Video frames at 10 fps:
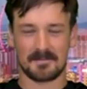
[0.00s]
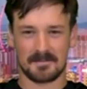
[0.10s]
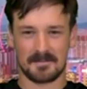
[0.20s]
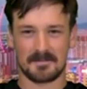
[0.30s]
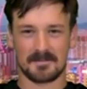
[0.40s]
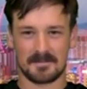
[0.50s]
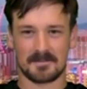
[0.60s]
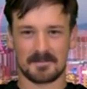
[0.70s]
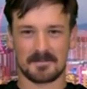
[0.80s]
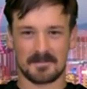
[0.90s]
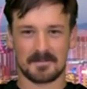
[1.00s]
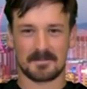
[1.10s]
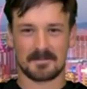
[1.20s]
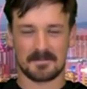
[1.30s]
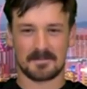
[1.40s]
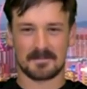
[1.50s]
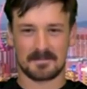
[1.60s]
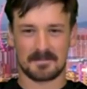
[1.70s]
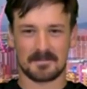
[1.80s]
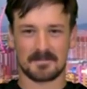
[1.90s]

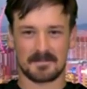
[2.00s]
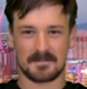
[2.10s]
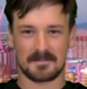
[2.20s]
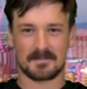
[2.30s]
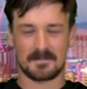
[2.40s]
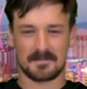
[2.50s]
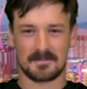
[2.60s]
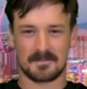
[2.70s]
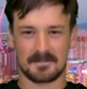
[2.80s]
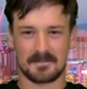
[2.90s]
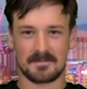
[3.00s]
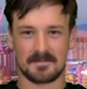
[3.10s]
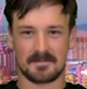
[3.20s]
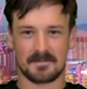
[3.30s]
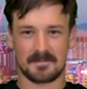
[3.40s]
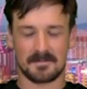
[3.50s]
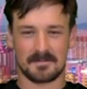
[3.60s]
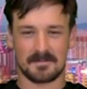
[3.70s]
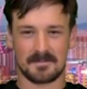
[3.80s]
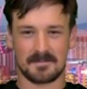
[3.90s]

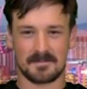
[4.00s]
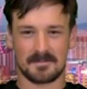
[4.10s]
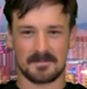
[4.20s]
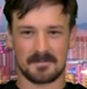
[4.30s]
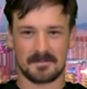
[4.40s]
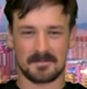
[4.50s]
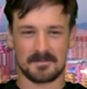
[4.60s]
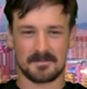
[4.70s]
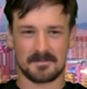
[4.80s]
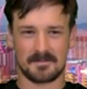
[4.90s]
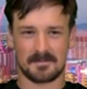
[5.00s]
(not speaking)